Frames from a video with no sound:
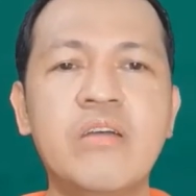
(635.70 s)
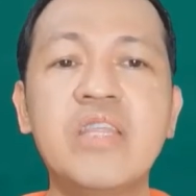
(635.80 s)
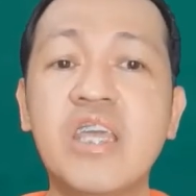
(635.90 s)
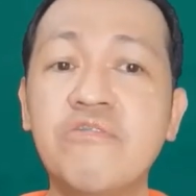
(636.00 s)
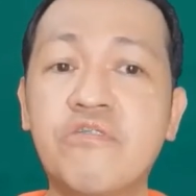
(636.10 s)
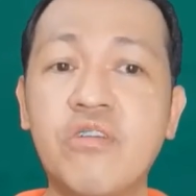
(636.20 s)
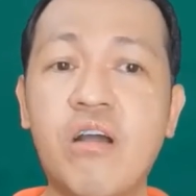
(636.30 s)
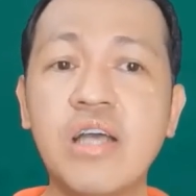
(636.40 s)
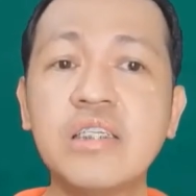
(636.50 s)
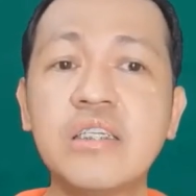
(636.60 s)
The if
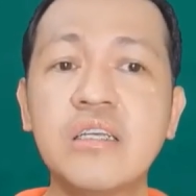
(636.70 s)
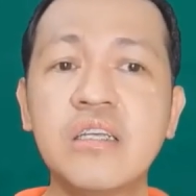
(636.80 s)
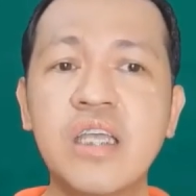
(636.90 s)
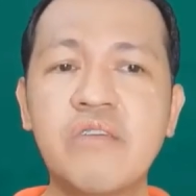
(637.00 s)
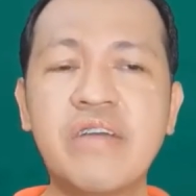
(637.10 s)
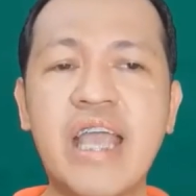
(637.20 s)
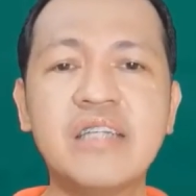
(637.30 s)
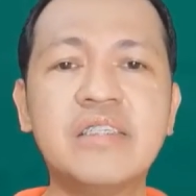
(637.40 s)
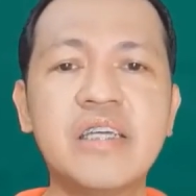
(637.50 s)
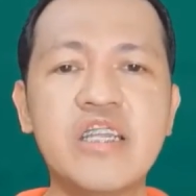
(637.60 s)
clause, if I
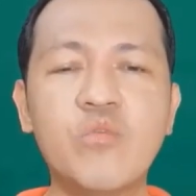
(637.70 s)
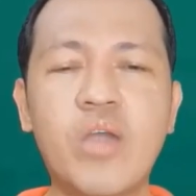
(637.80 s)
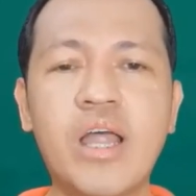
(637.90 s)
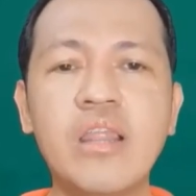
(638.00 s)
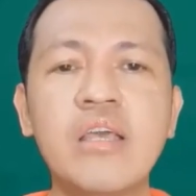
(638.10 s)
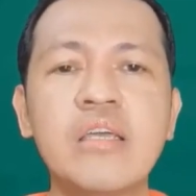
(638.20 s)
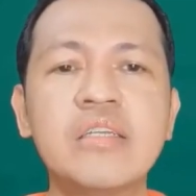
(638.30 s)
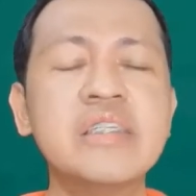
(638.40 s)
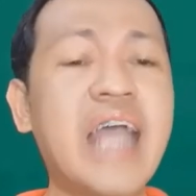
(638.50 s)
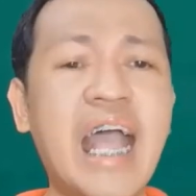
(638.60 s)
had studied well,
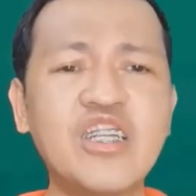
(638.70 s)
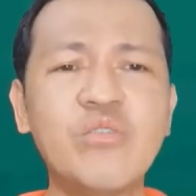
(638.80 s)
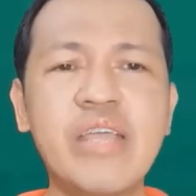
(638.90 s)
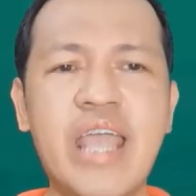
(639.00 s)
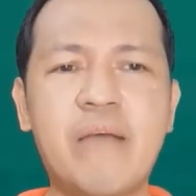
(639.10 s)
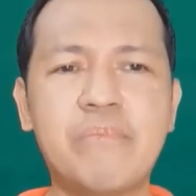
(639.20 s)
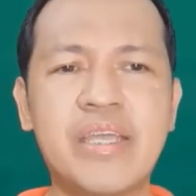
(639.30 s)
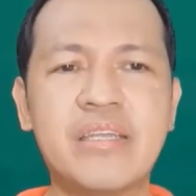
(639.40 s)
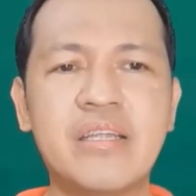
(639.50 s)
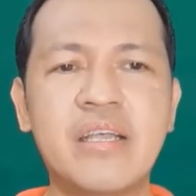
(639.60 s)
didn't actually
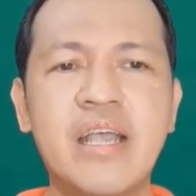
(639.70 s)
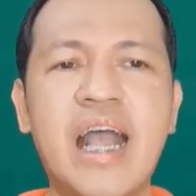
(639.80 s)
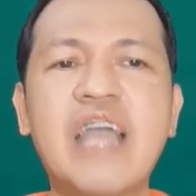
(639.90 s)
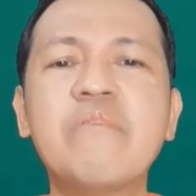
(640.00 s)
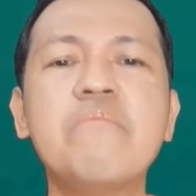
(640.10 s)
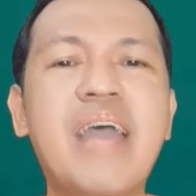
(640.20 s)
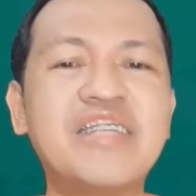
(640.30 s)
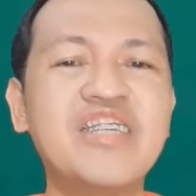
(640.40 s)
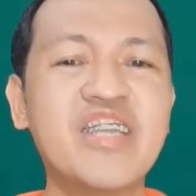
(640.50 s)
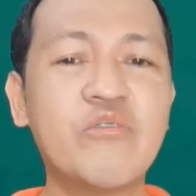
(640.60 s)
happen. I'm
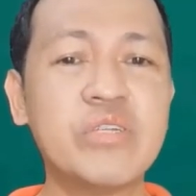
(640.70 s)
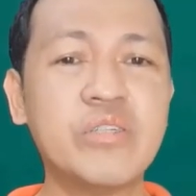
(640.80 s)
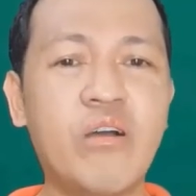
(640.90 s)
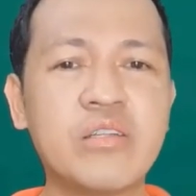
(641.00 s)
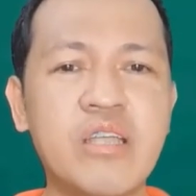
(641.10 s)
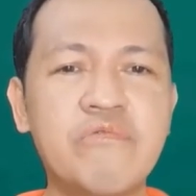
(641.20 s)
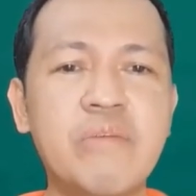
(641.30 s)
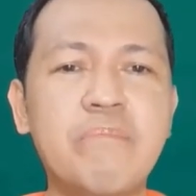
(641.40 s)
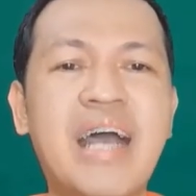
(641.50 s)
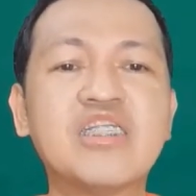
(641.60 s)
imagining a result if
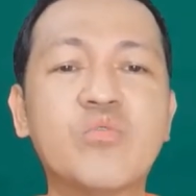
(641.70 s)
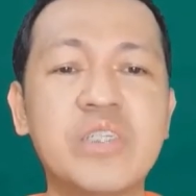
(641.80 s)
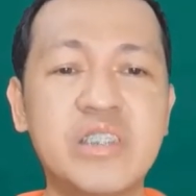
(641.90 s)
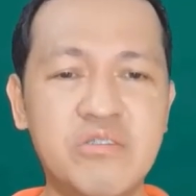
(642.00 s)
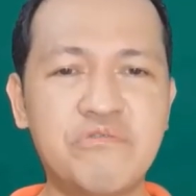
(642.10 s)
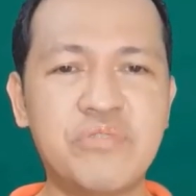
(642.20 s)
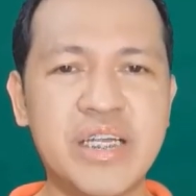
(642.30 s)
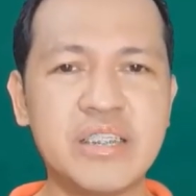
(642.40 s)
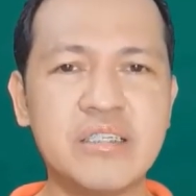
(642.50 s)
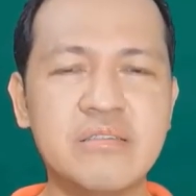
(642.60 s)
the past was
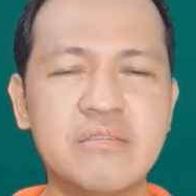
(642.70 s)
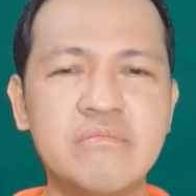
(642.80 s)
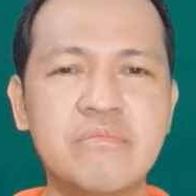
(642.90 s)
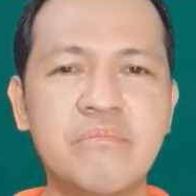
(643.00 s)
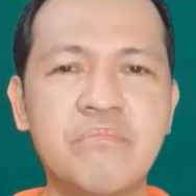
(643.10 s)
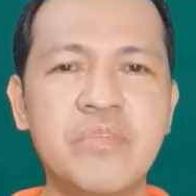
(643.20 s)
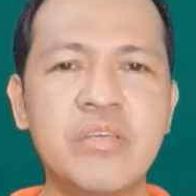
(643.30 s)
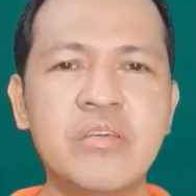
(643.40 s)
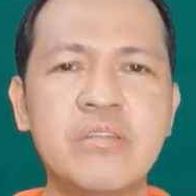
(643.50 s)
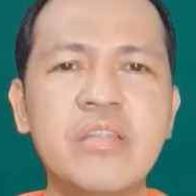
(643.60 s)
different.
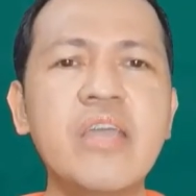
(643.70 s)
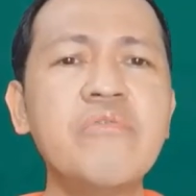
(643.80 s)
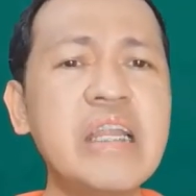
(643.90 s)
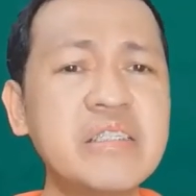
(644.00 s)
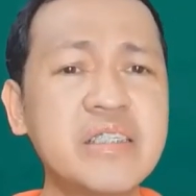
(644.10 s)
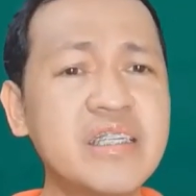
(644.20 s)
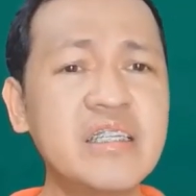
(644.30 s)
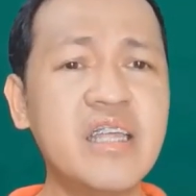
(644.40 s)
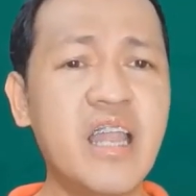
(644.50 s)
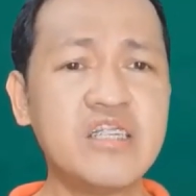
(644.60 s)
Did I really study
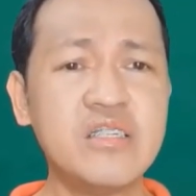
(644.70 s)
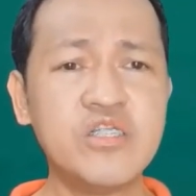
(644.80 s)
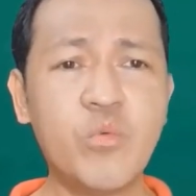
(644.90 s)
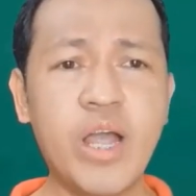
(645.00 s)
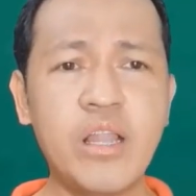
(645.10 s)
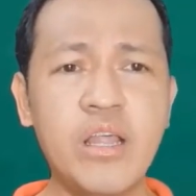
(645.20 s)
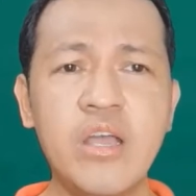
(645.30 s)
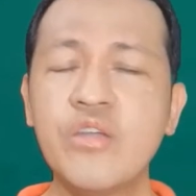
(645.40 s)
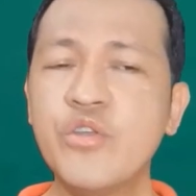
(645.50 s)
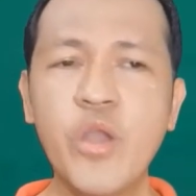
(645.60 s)
the lessons well?
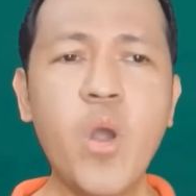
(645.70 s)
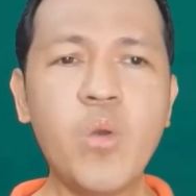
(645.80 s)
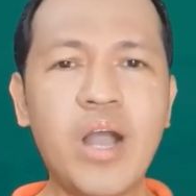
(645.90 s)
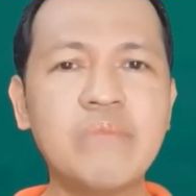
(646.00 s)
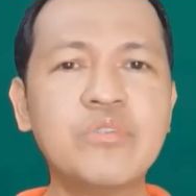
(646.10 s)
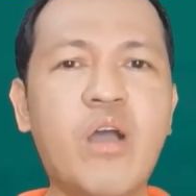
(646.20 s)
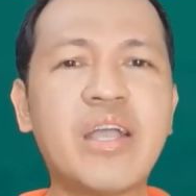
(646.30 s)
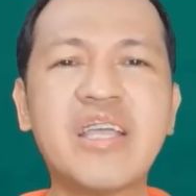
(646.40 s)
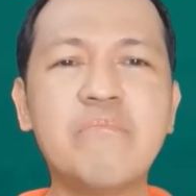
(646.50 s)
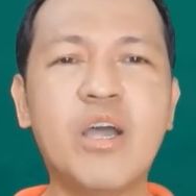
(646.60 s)
No, I'm
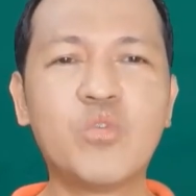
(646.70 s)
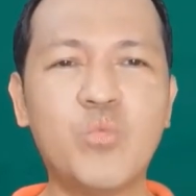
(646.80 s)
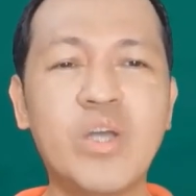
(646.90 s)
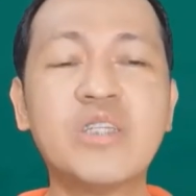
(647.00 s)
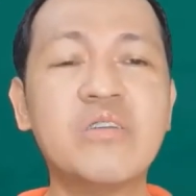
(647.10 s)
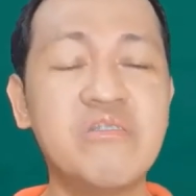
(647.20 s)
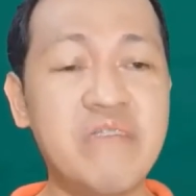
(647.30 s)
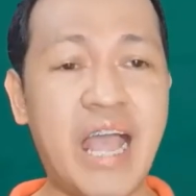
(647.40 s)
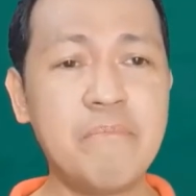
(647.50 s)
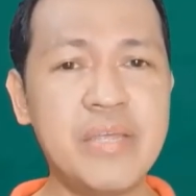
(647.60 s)
talking about what could have
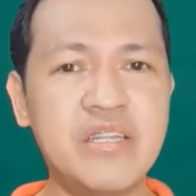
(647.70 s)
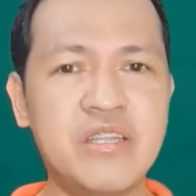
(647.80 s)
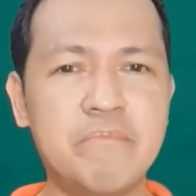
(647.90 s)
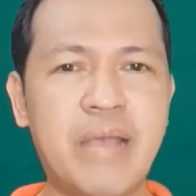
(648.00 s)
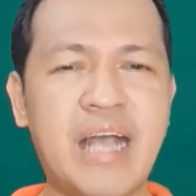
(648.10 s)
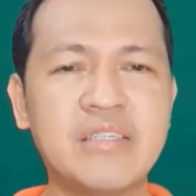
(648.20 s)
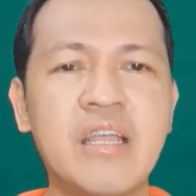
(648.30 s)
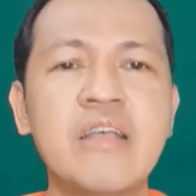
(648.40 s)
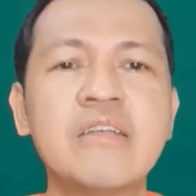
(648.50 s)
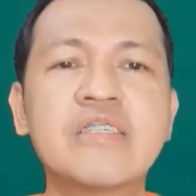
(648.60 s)
happened in the past,
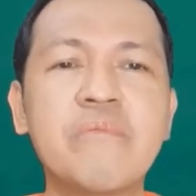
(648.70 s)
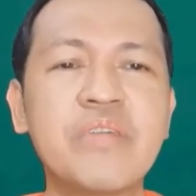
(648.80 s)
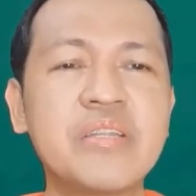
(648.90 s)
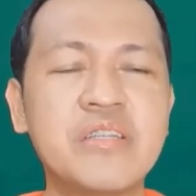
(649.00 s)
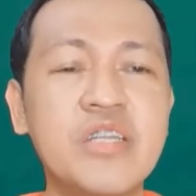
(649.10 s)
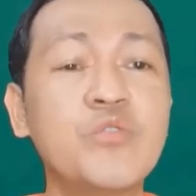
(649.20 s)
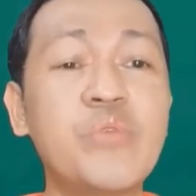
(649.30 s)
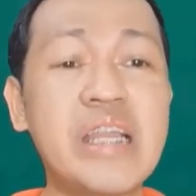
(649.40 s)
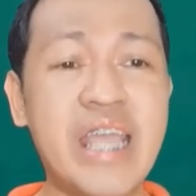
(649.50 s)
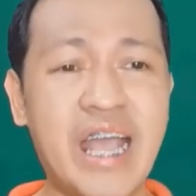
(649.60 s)
something that didn't
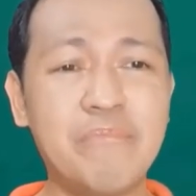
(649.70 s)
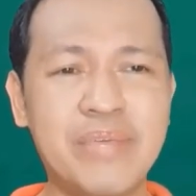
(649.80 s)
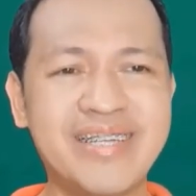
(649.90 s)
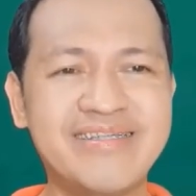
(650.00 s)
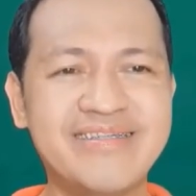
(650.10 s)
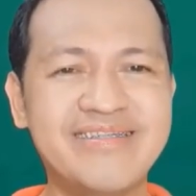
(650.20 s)
really happen.